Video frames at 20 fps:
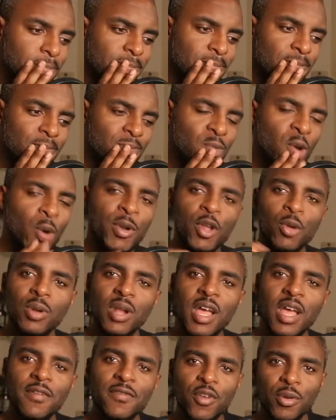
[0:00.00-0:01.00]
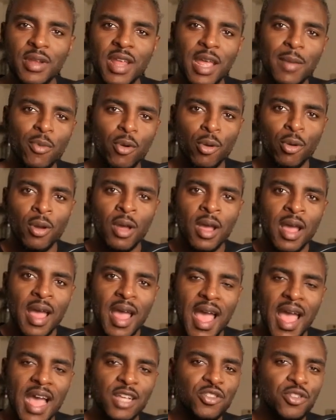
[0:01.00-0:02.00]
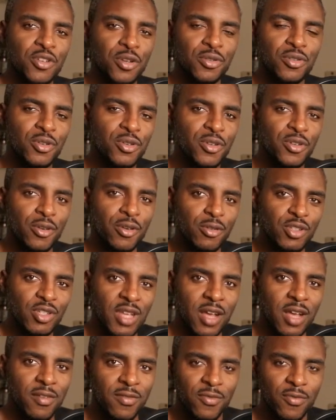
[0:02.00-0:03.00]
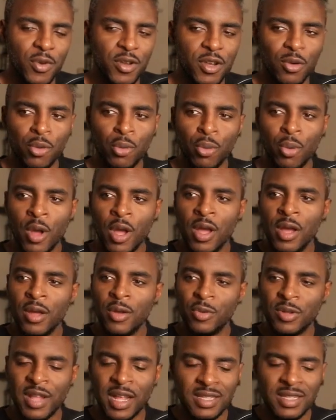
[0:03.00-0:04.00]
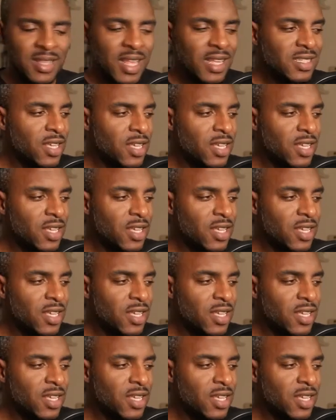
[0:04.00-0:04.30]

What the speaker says: But when you love your neighbor as you do yourself, that's